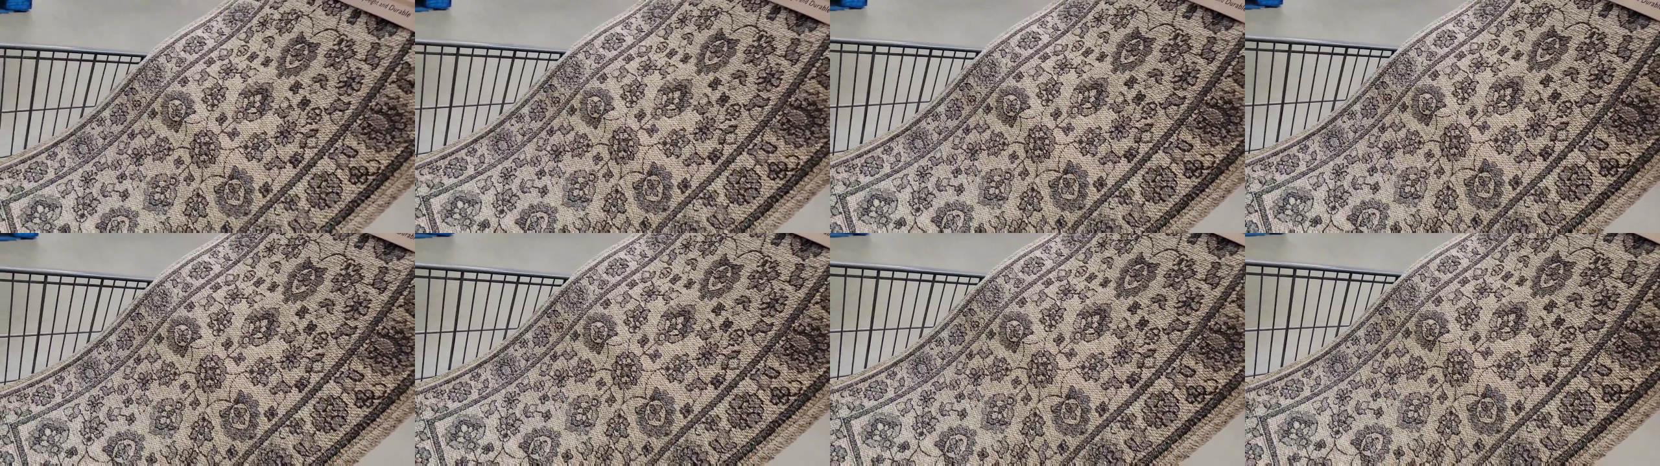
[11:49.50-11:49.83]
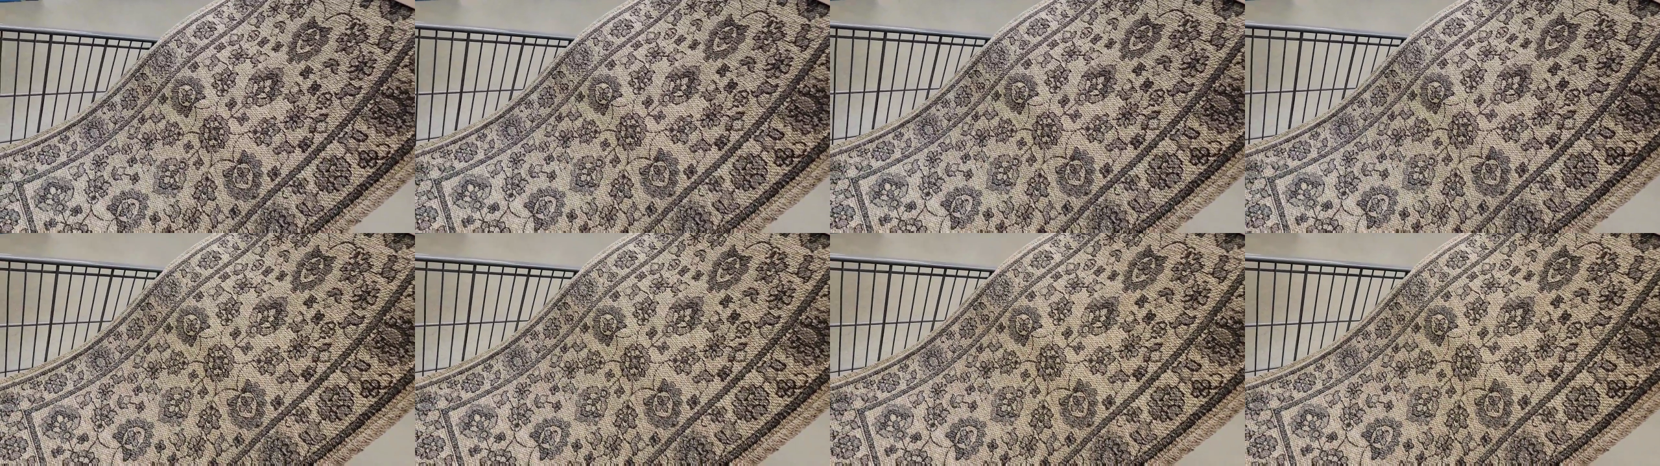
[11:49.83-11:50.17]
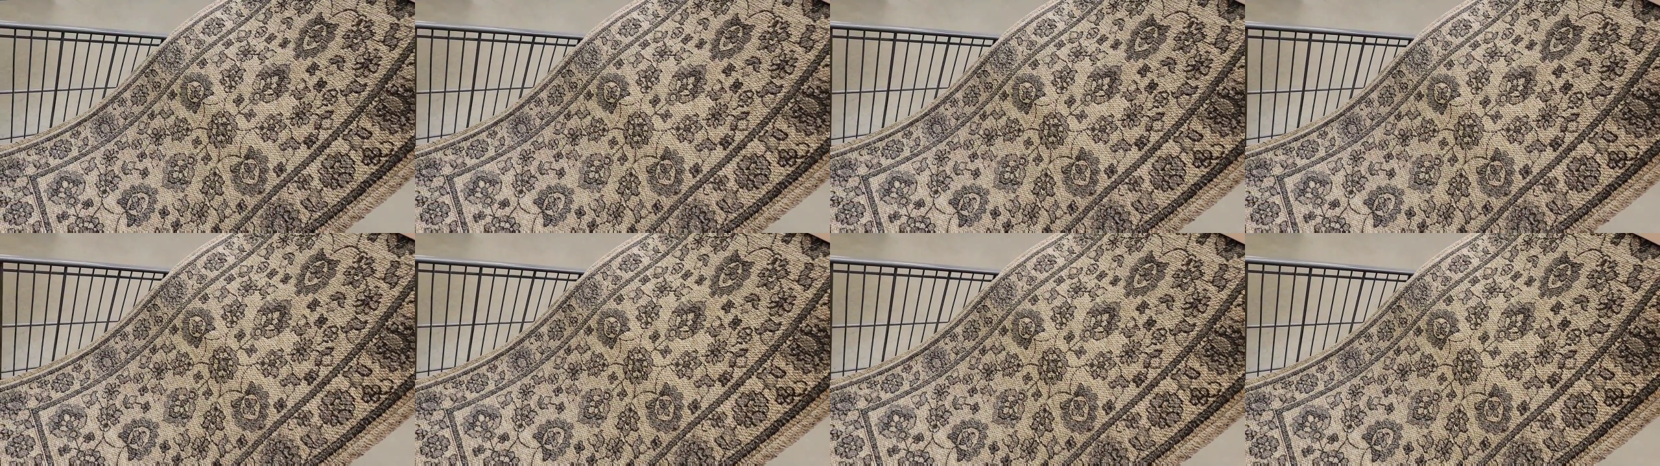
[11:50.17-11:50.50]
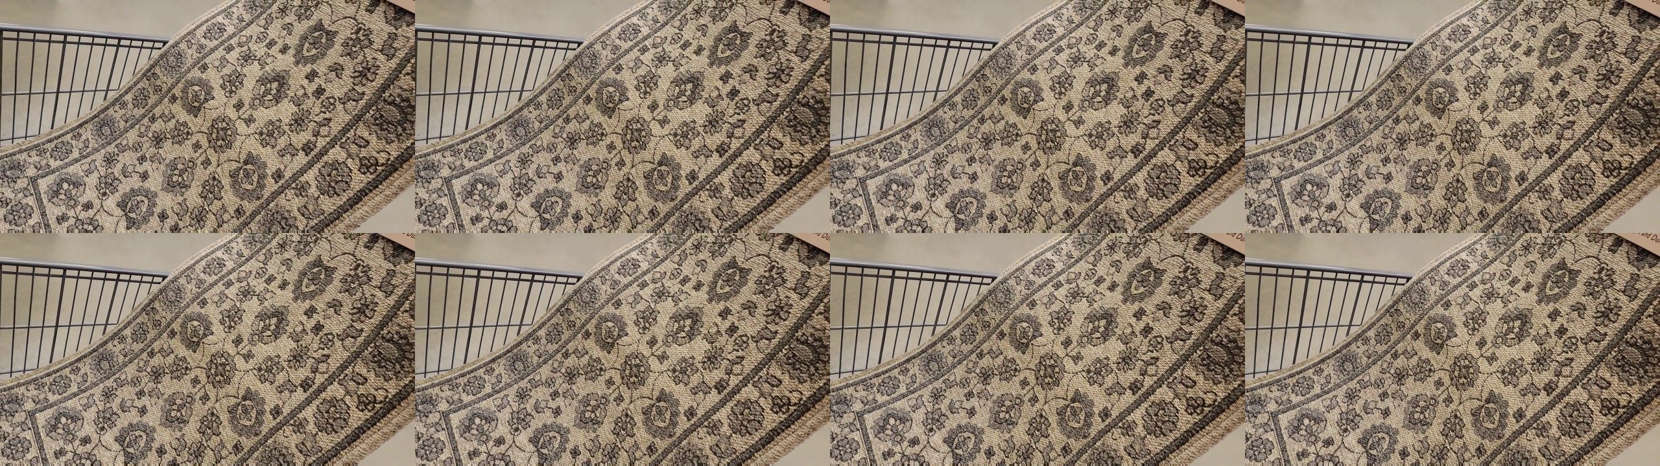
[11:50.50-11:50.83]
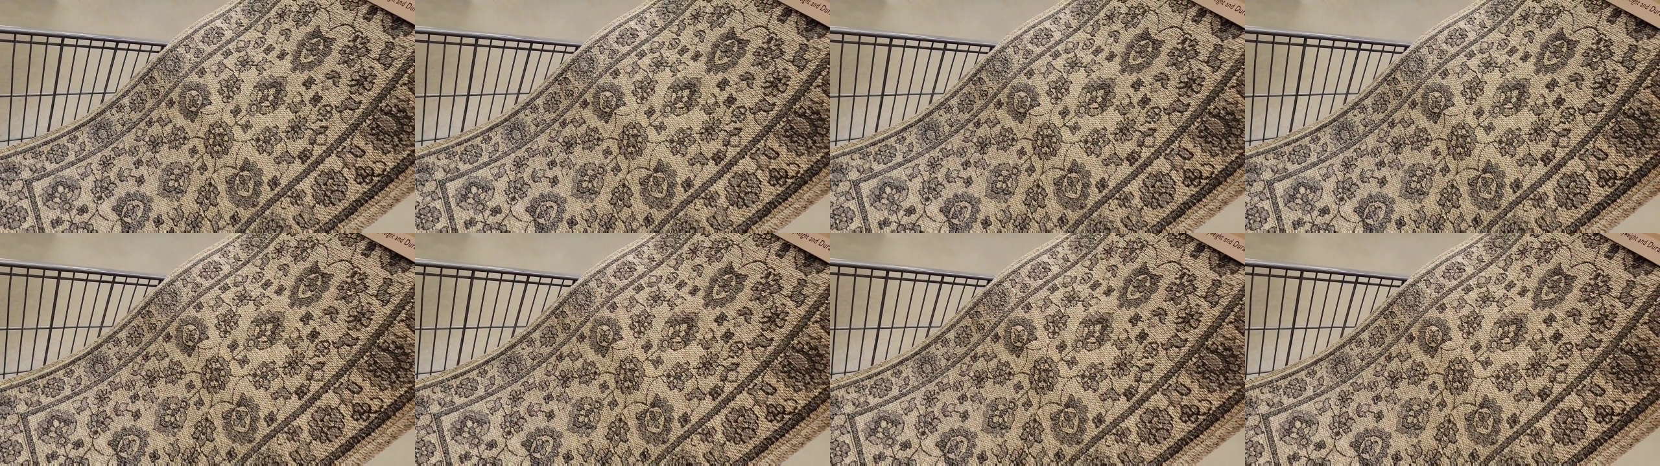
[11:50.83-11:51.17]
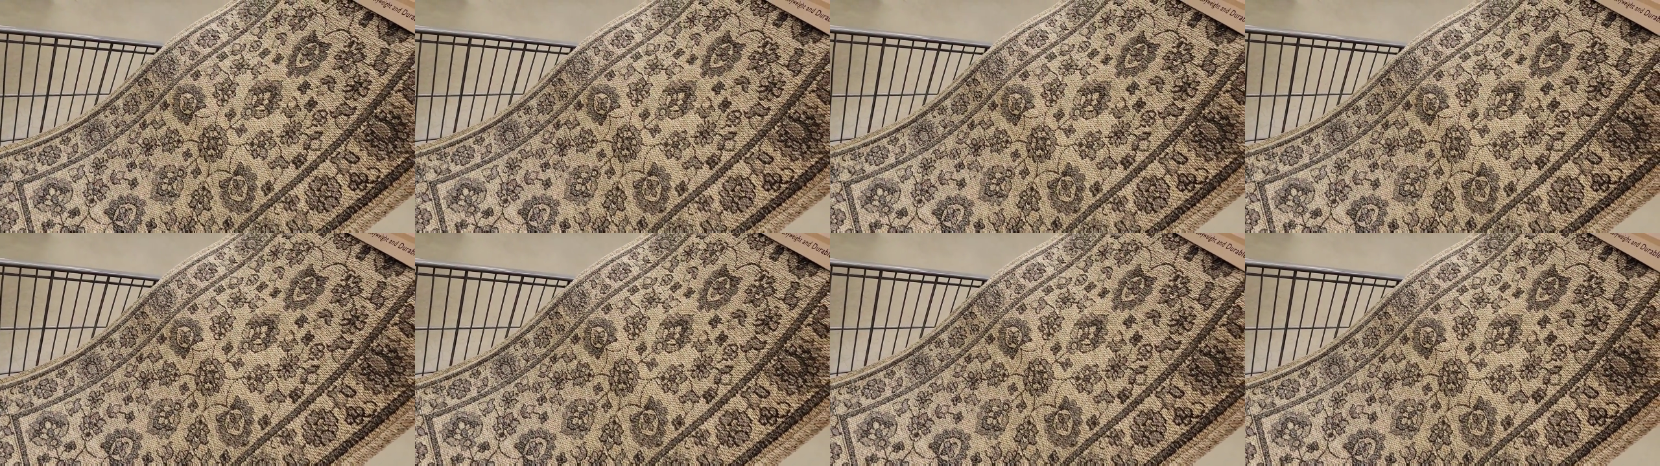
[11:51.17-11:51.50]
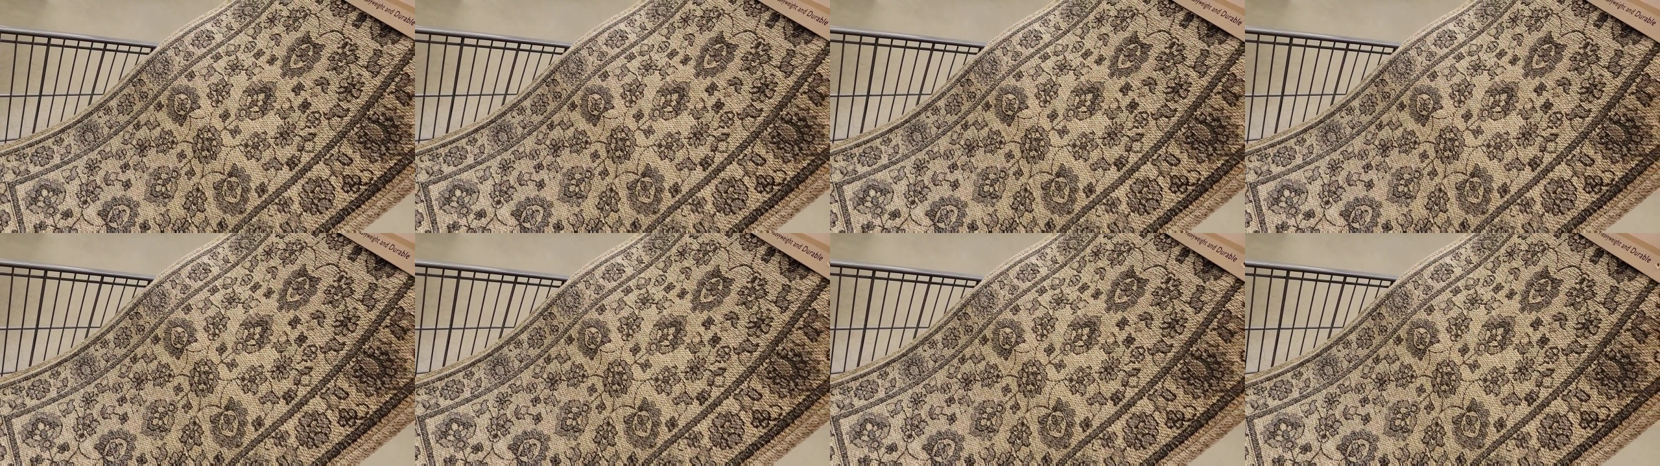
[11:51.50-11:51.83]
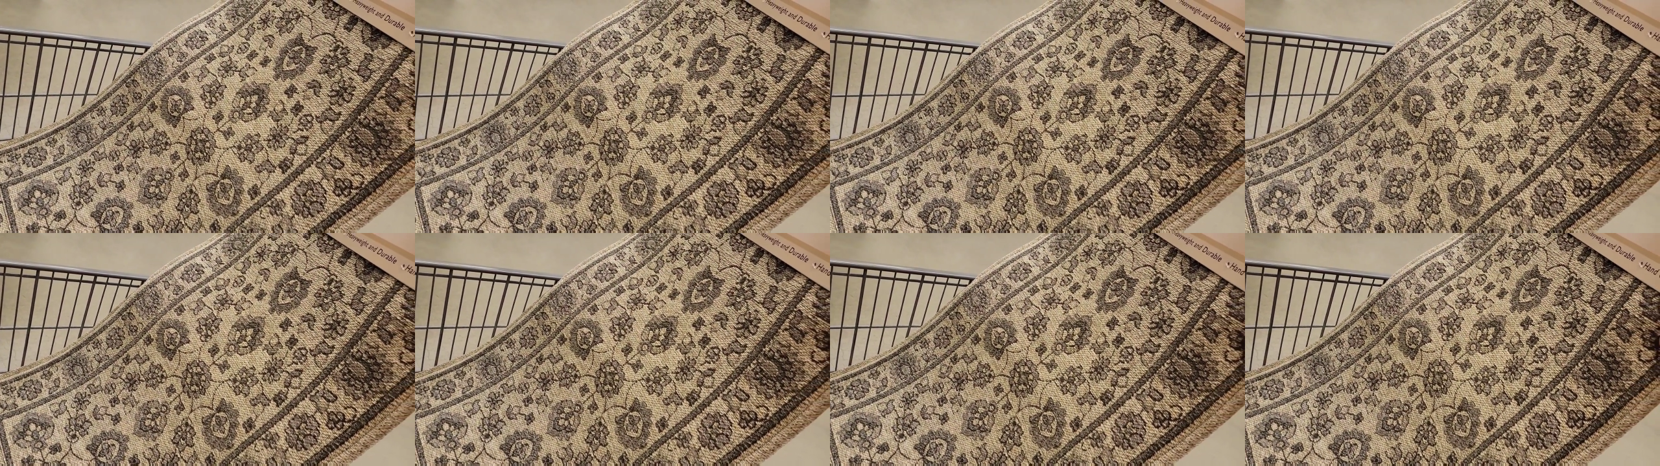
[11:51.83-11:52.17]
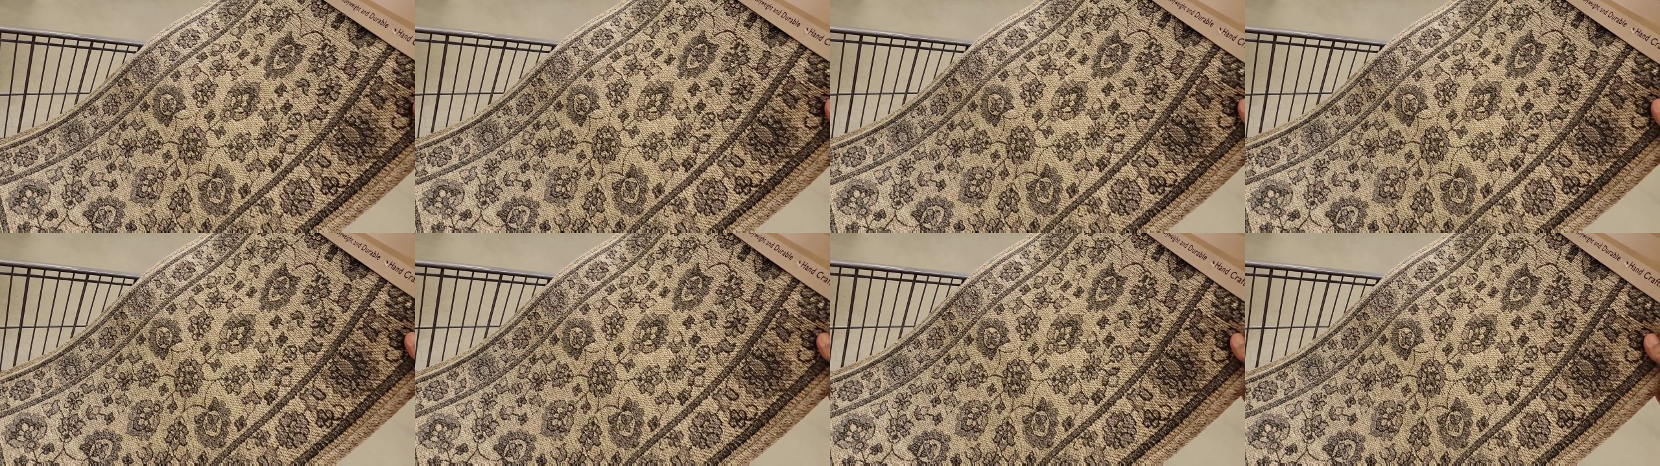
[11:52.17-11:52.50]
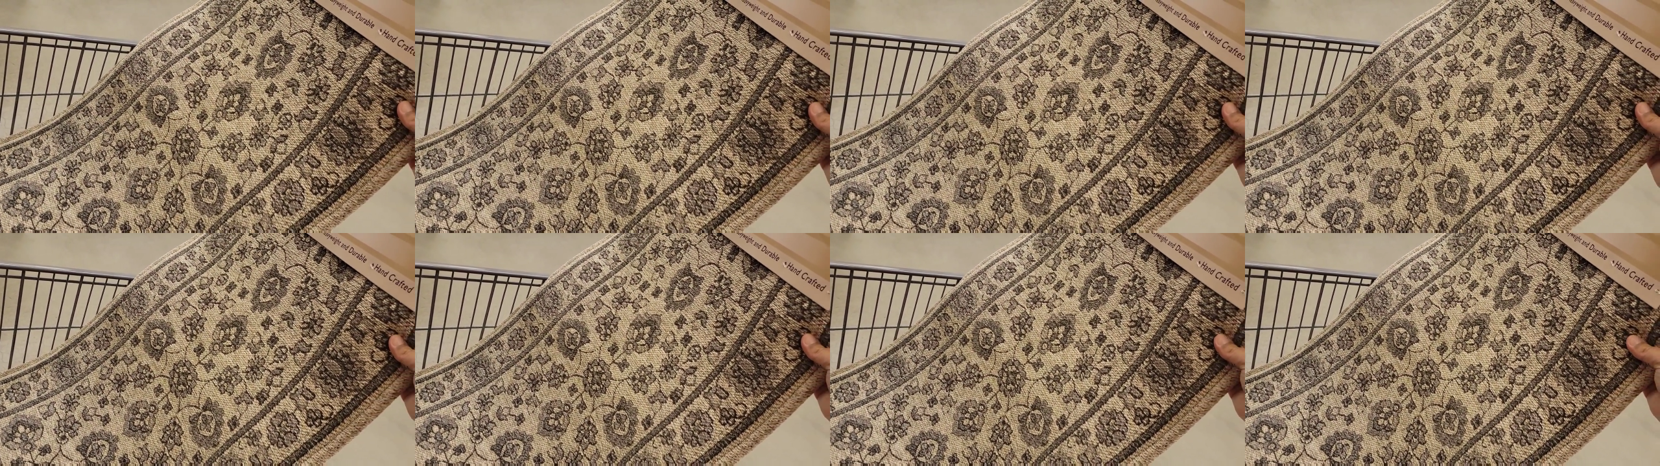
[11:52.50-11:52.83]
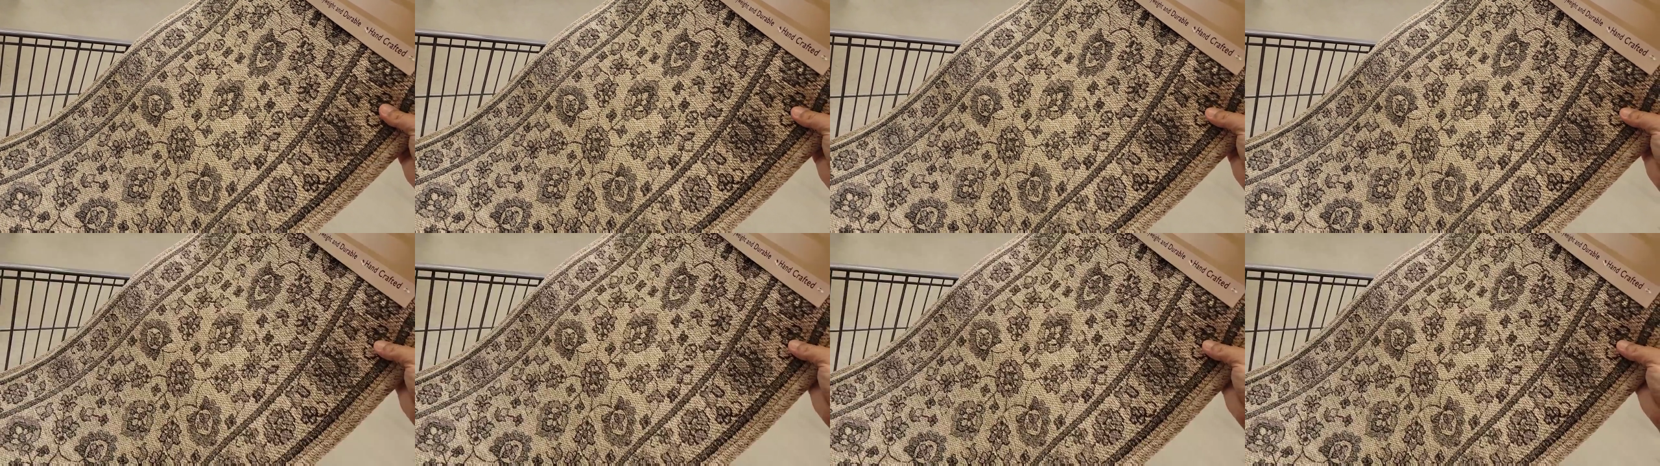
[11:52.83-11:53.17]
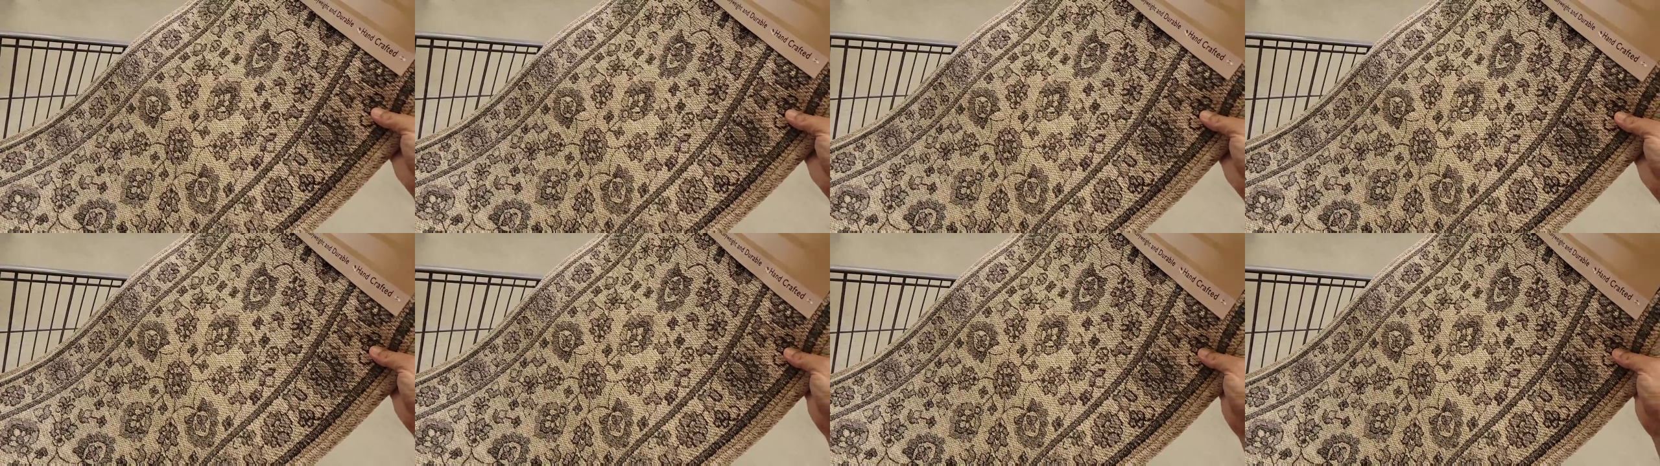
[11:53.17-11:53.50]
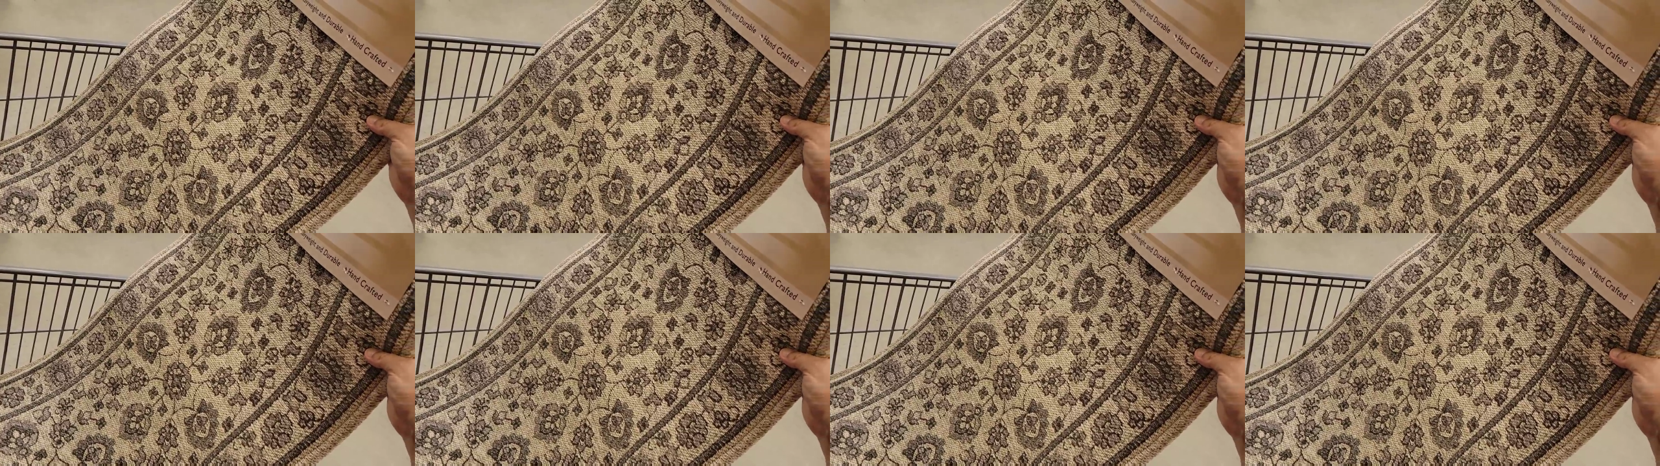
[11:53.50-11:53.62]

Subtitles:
[unreadable: no face in view]